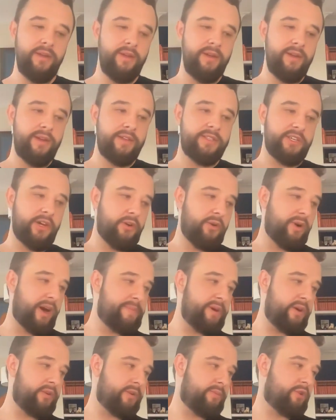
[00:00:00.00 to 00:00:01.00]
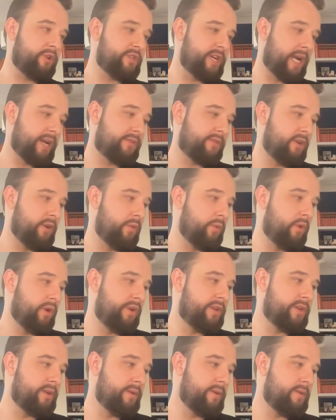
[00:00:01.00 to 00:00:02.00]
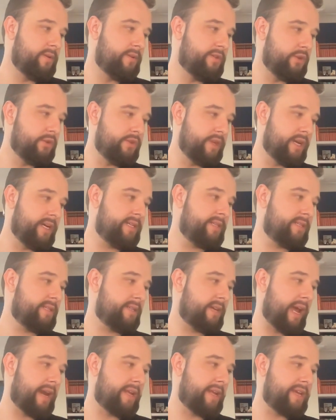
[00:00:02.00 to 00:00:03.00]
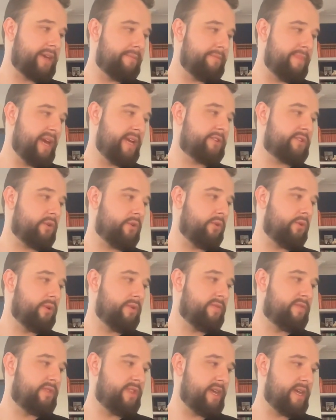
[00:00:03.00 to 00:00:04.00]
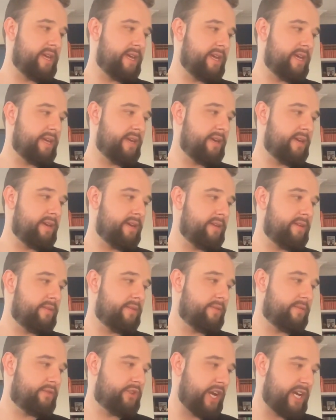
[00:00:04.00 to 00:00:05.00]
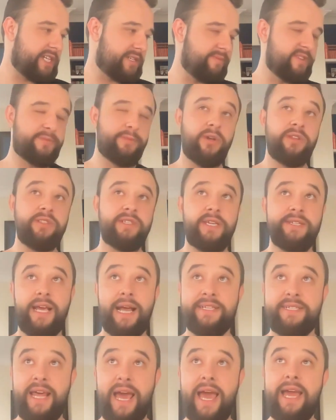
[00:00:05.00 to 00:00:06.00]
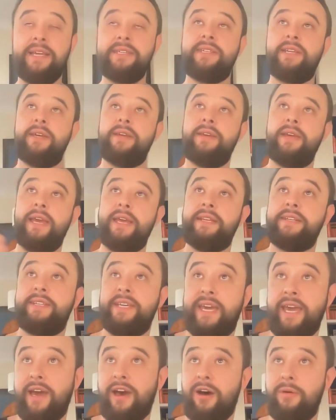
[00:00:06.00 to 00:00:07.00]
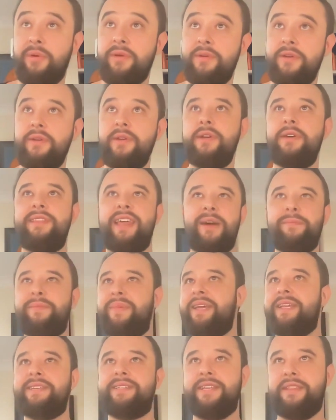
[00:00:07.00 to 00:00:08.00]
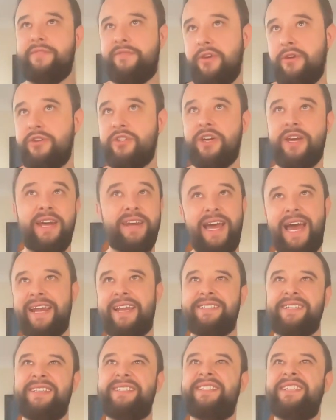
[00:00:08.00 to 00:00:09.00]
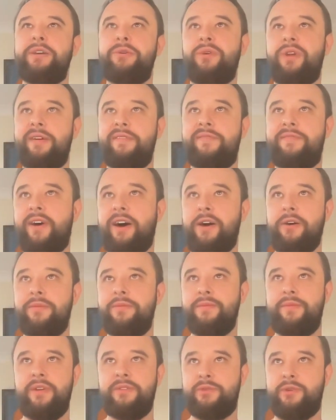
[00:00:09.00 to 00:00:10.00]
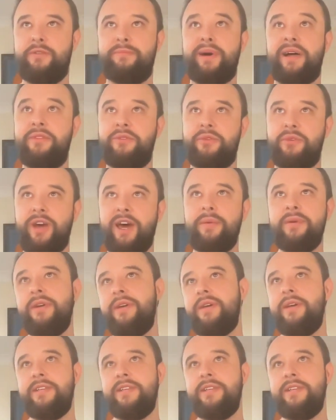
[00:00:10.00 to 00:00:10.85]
So I built a project that would do this and commit all of the JSON responses as text into GitHub. that means in the future, and as a SQLite file, sort of bundled up.